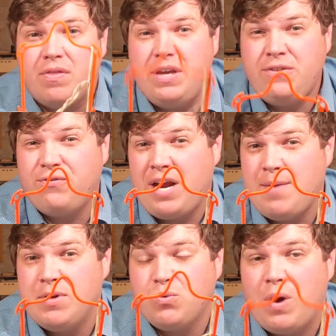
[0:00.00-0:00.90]
This
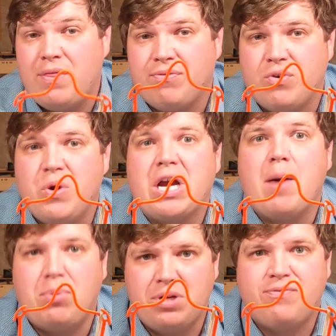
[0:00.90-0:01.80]
frame has went through a
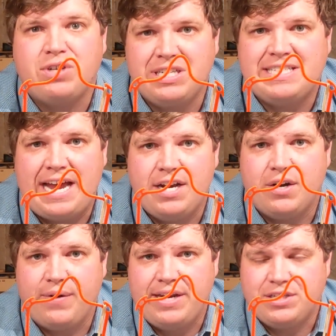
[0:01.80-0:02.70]
couple different design
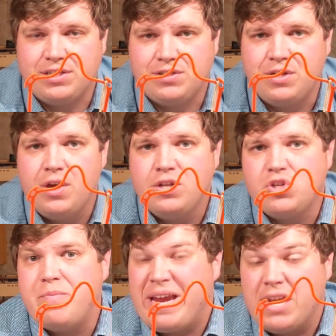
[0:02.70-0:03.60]
iterations
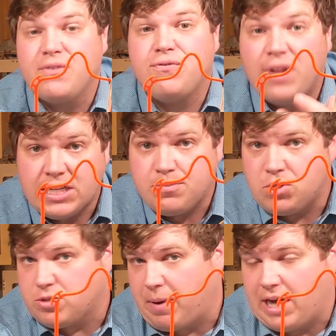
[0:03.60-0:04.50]
to make it as
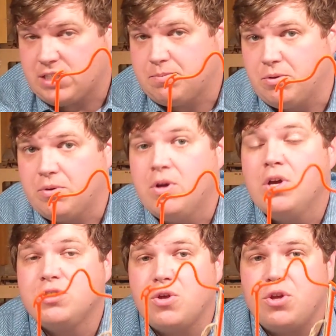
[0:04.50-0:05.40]
flexible as possible
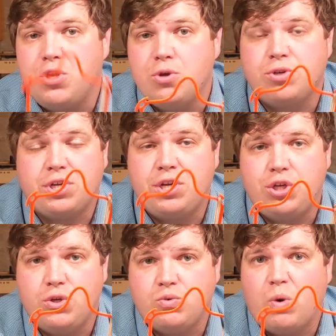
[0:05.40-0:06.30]
so the user can
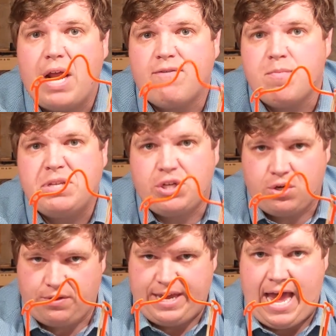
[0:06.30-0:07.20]
use whatever
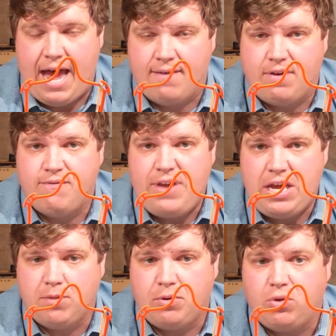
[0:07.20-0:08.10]
material they have
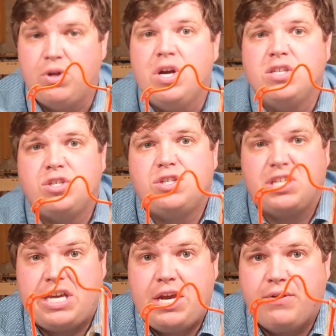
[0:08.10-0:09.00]
available to
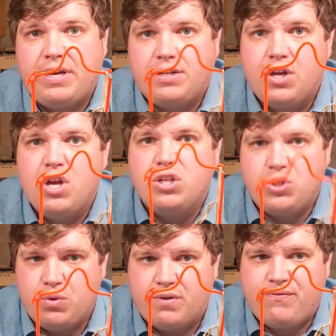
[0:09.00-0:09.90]
secure it
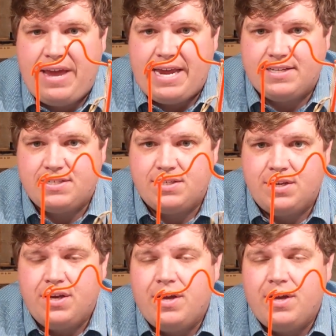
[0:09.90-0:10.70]
to their face.